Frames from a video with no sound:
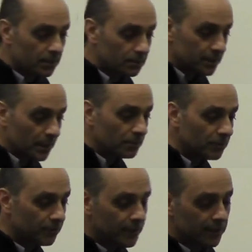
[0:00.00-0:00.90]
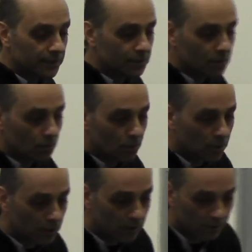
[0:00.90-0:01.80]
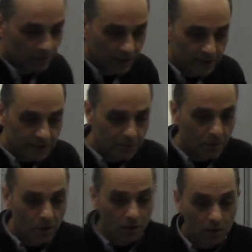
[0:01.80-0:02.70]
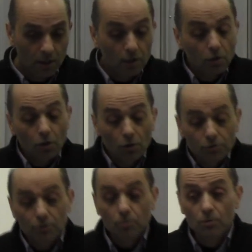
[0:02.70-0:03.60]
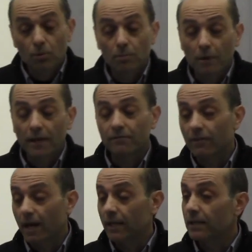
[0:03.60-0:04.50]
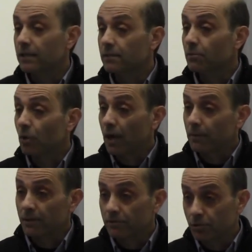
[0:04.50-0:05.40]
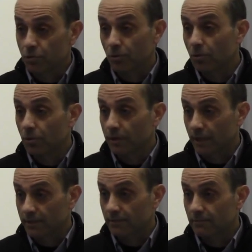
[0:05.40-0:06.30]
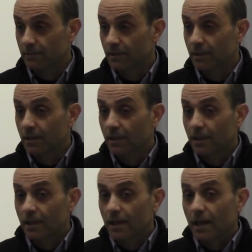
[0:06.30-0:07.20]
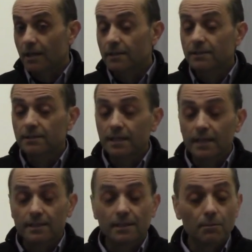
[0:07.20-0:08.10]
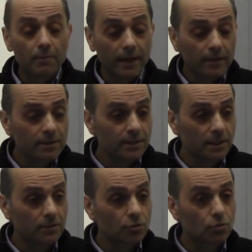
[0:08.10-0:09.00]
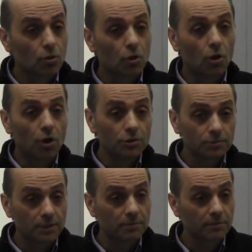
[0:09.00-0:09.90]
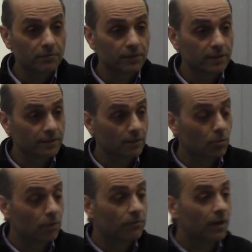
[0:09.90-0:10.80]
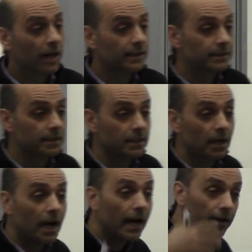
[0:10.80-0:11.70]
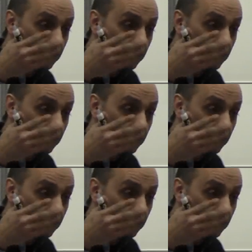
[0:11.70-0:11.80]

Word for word: the receptive fields were very small, close to what one might find in the primary visual cortex. This is in comparison to large receptive fields that one finds in higher